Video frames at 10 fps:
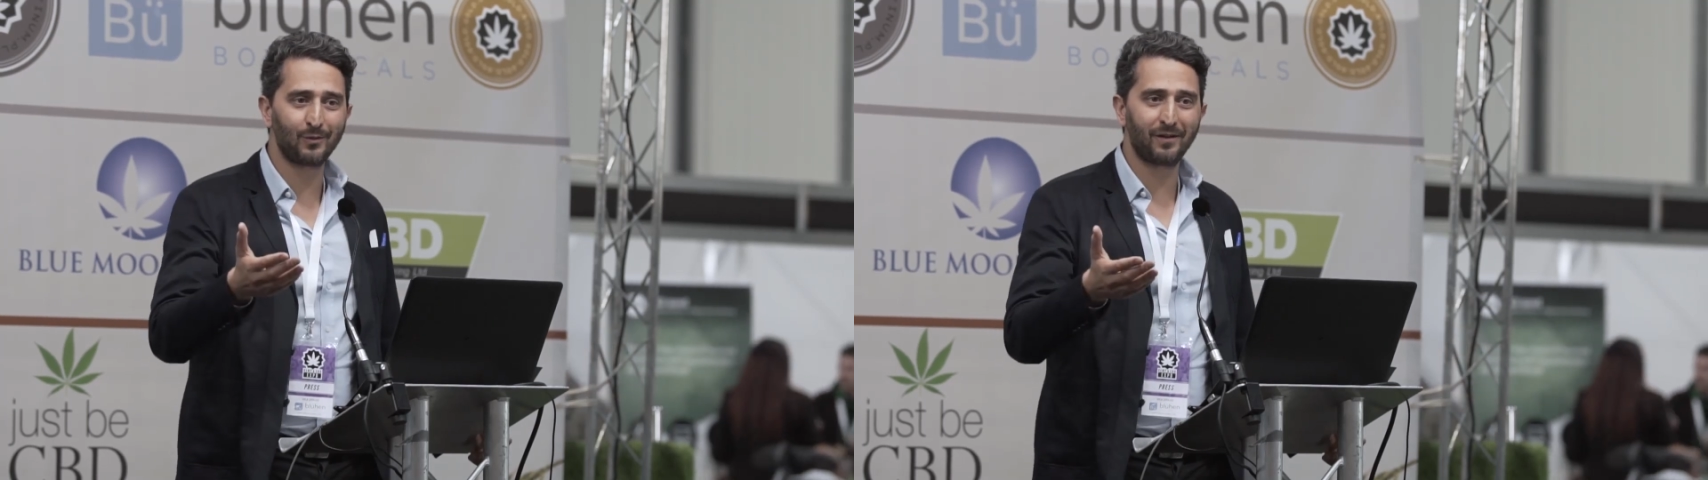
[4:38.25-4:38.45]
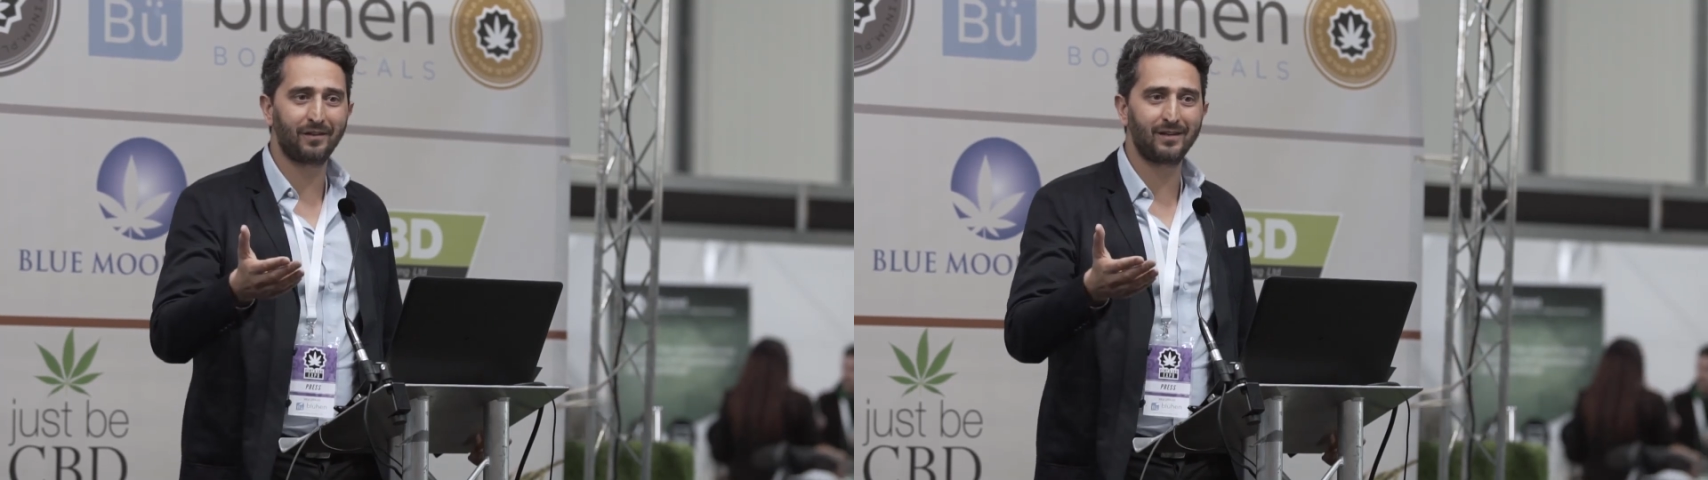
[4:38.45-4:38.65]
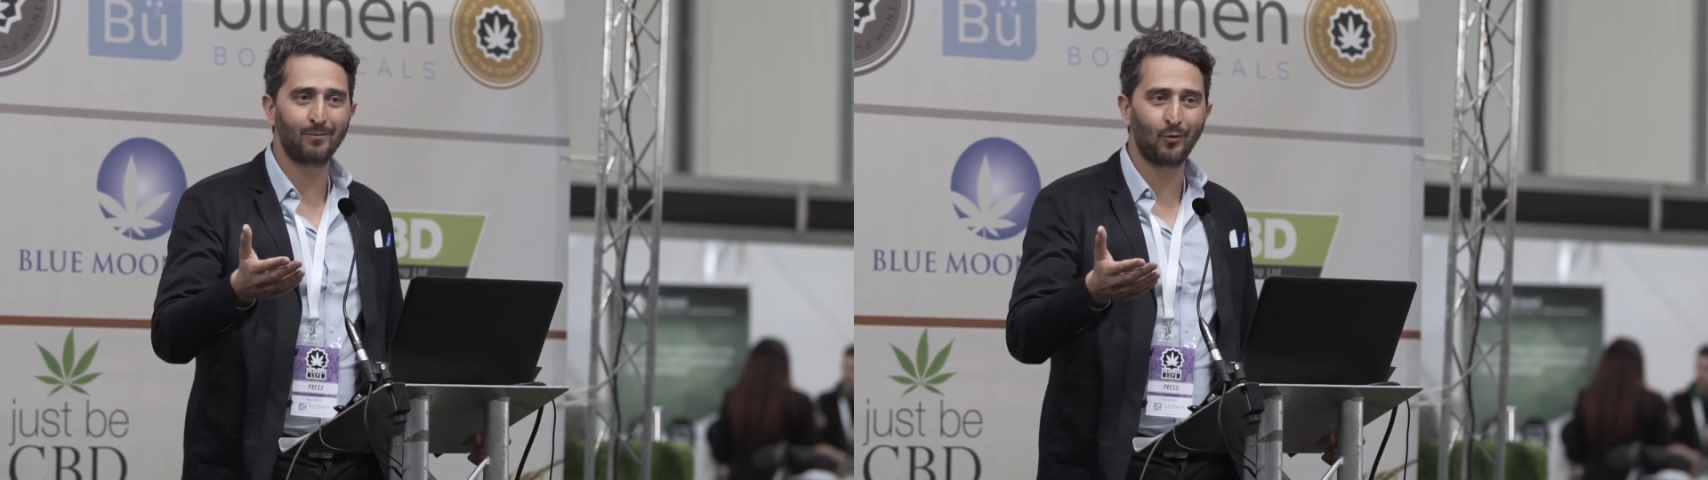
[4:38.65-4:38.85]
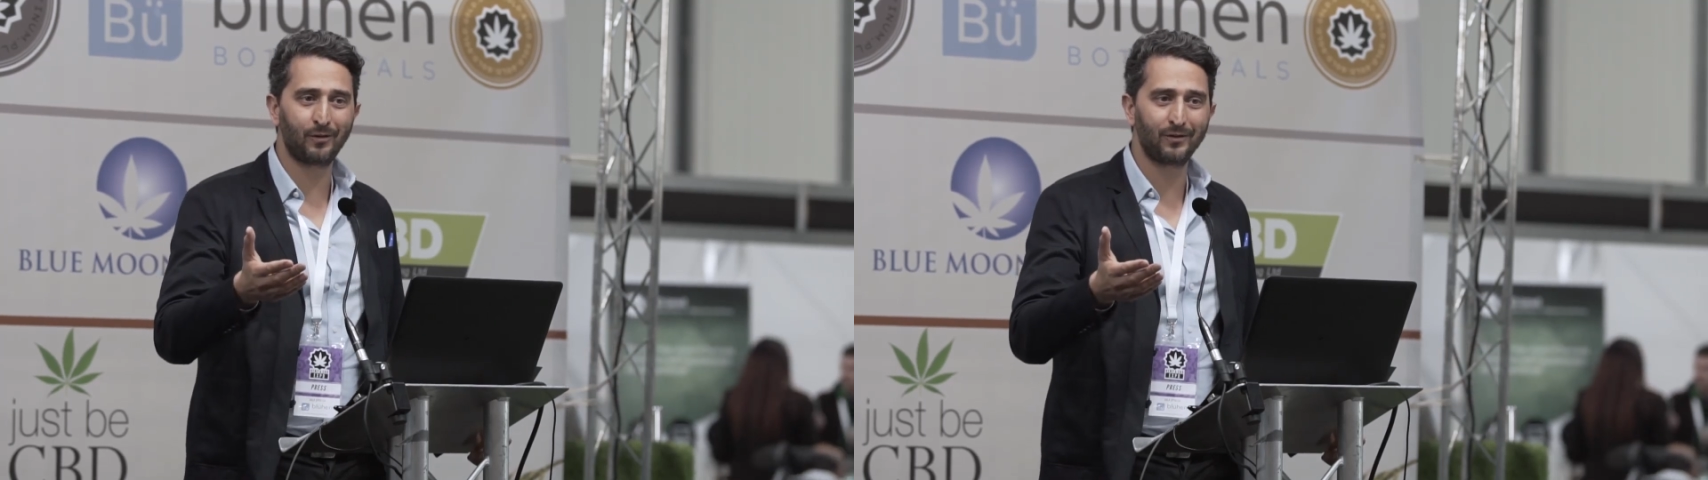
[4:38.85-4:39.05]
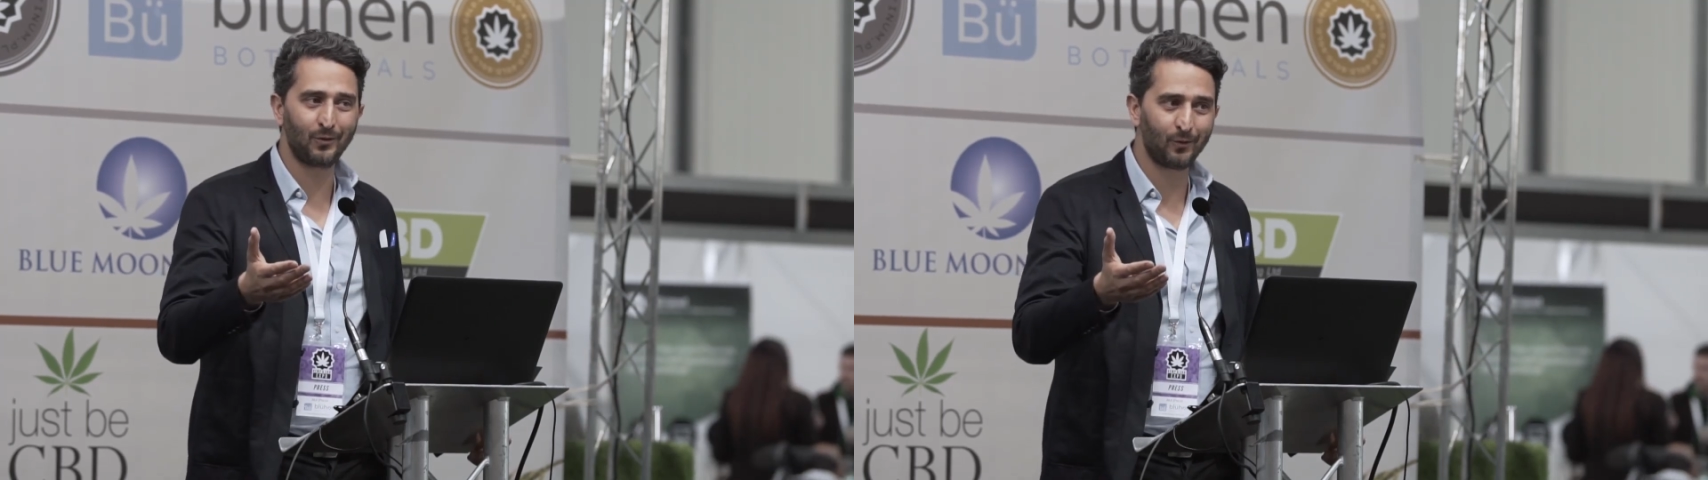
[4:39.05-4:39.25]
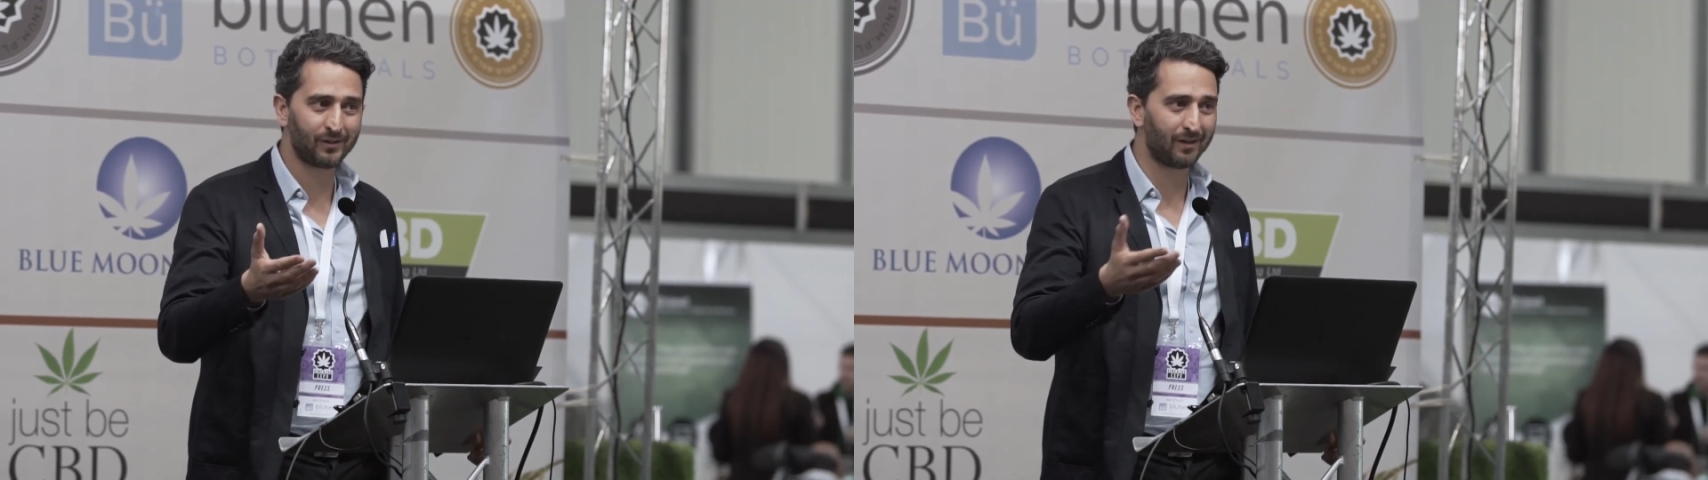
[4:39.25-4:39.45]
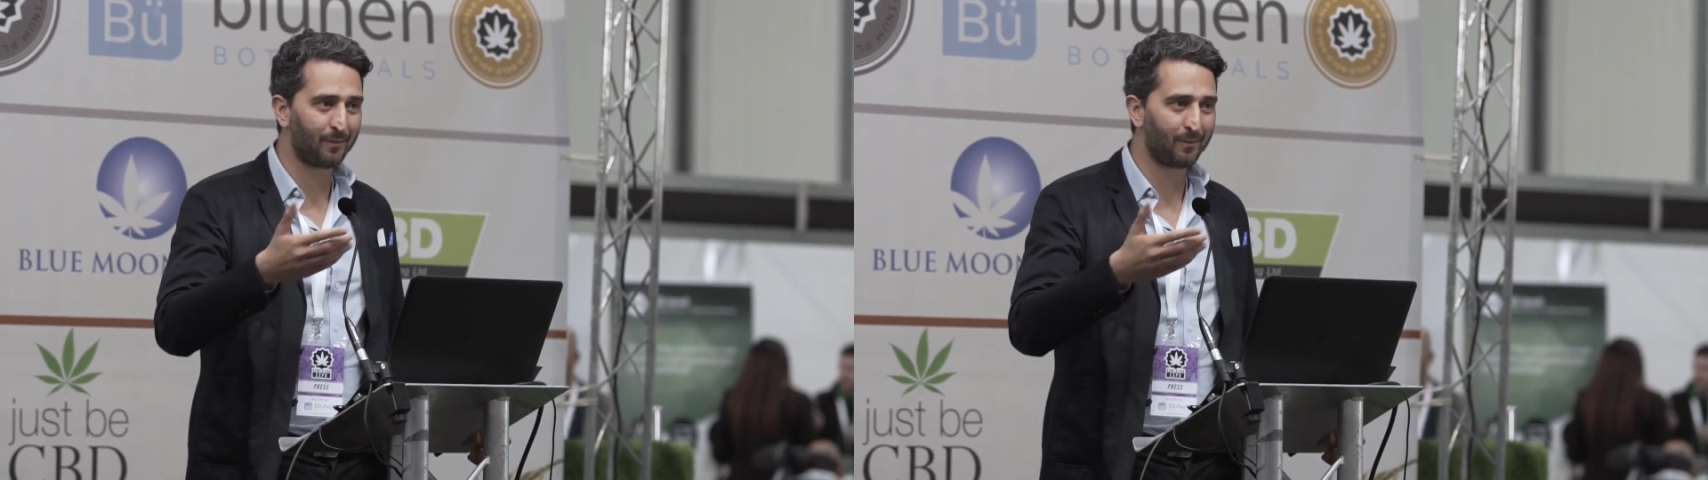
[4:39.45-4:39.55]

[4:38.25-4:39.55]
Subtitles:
worth any more than yours,